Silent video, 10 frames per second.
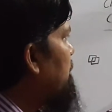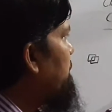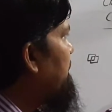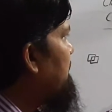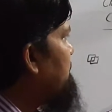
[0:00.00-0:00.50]

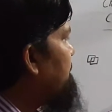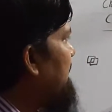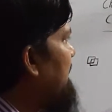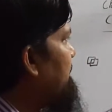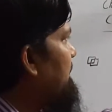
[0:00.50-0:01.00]
numerator is
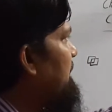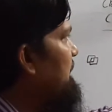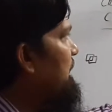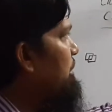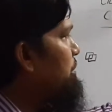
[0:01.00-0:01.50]
5, here the
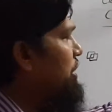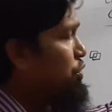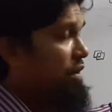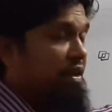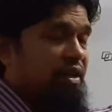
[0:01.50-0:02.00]

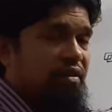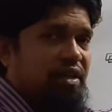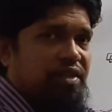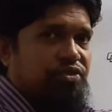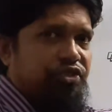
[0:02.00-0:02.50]
numerator
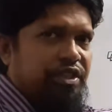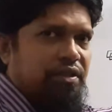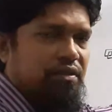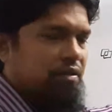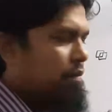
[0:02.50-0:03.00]
is
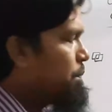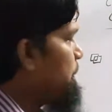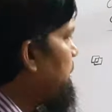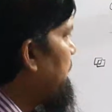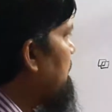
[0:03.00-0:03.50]
3.
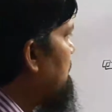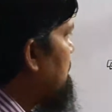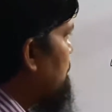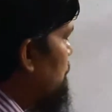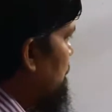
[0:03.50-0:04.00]

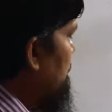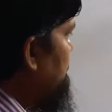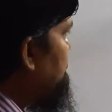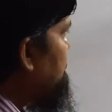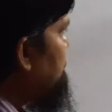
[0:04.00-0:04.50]
So